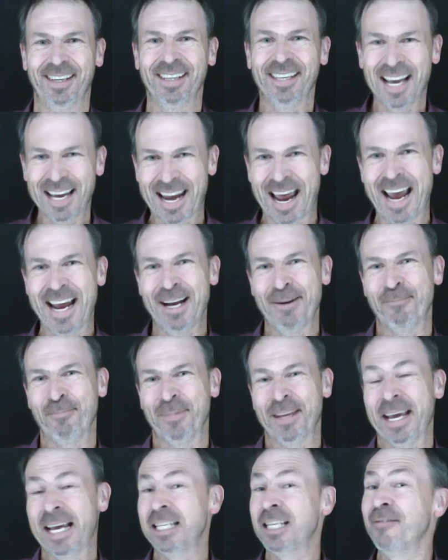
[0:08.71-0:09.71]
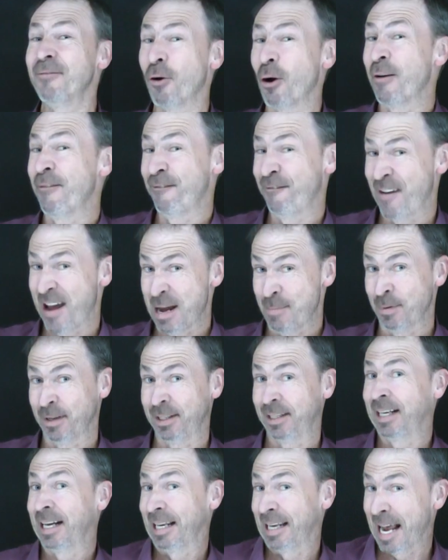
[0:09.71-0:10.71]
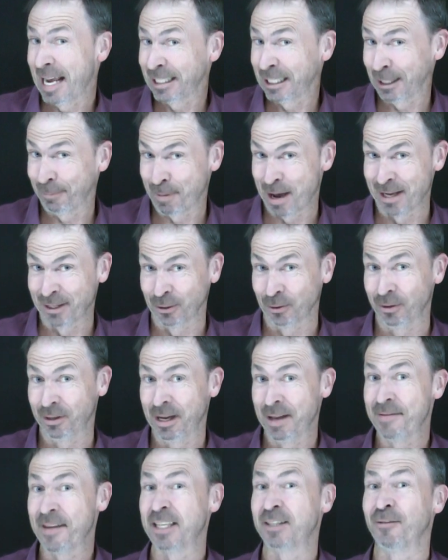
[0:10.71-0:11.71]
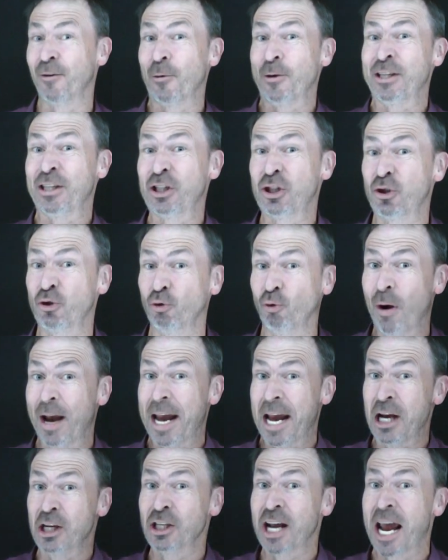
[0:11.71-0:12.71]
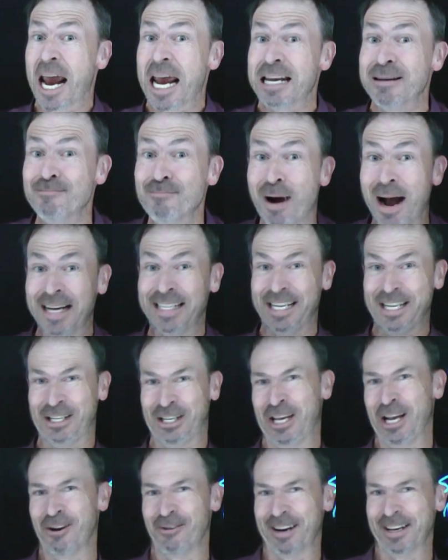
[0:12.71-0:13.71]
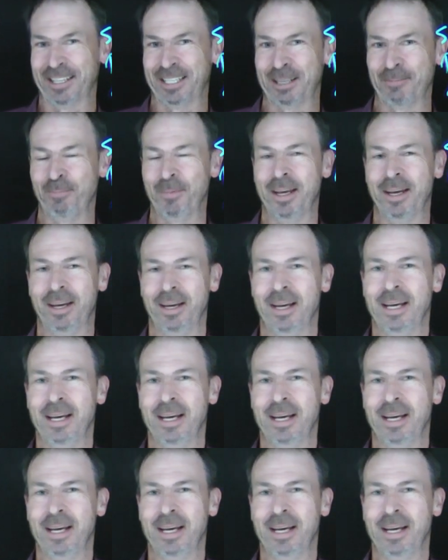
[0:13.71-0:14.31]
G'day, here's a very famous classic puzzle that's very strange and mighty curious.